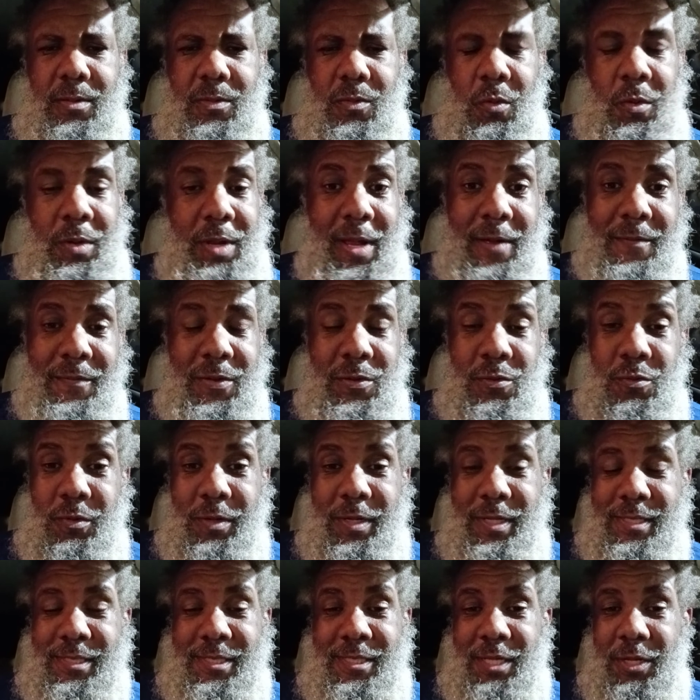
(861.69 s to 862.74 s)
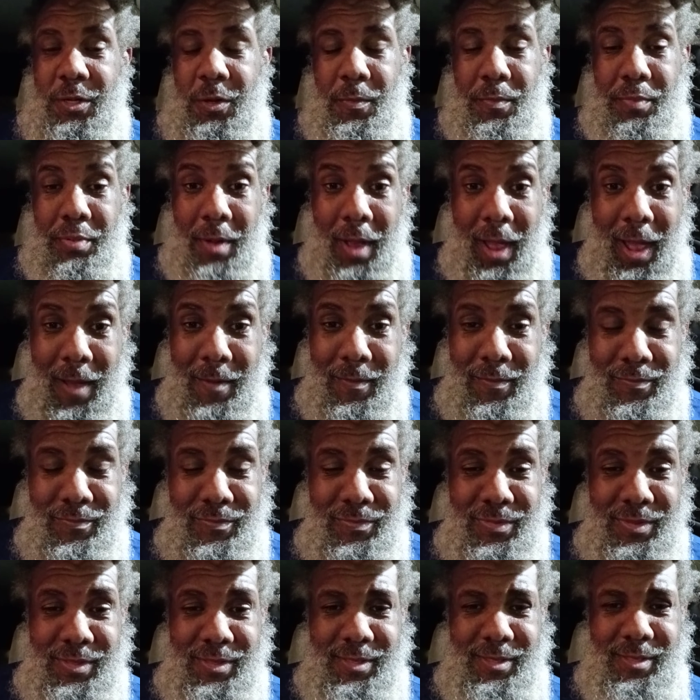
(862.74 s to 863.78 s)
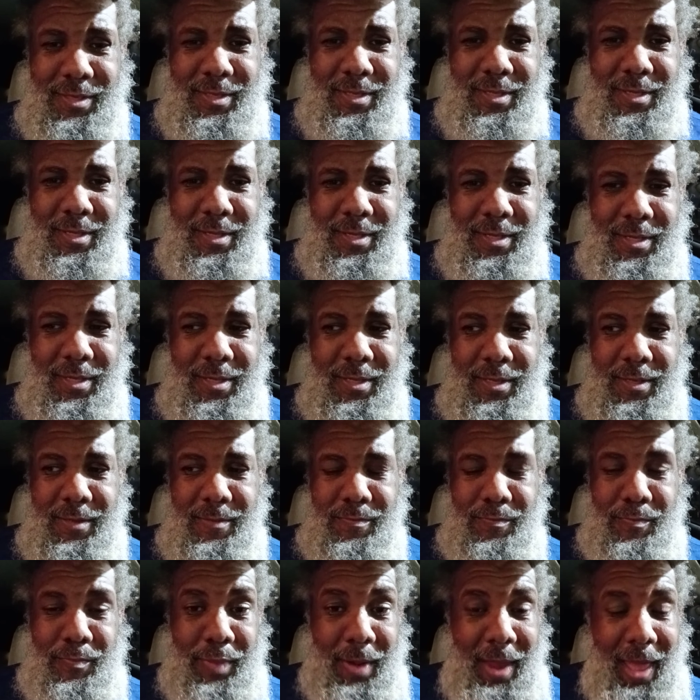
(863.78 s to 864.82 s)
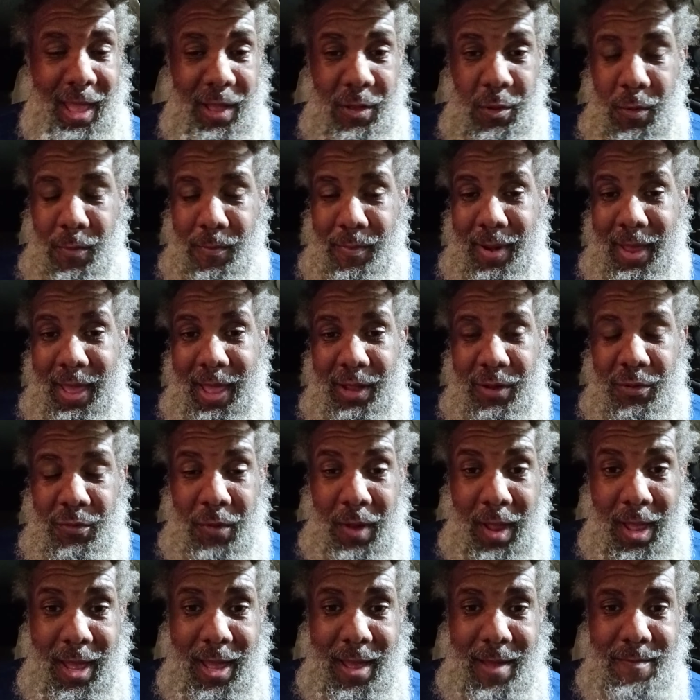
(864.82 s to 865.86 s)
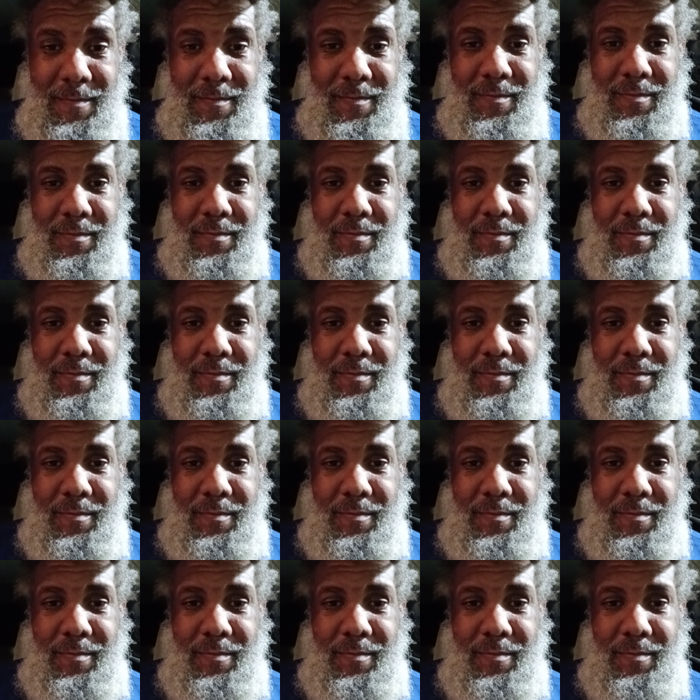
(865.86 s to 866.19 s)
Whatever you consider problems, black on black crime,